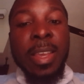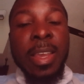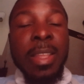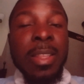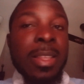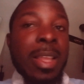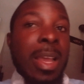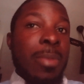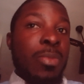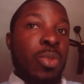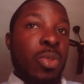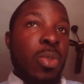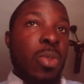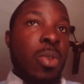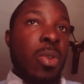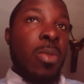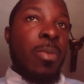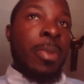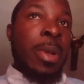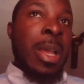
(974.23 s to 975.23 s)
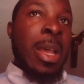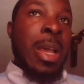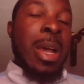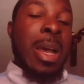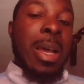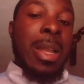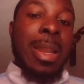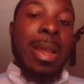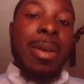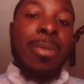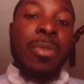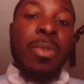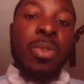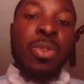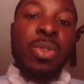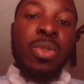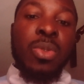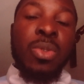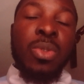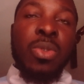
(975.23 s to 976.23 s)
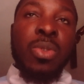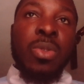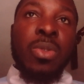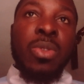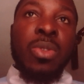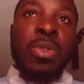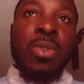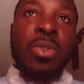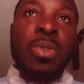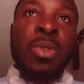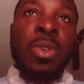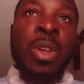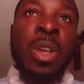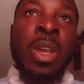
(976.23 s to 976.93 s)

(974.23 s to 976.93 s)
in time to come. And I've also told you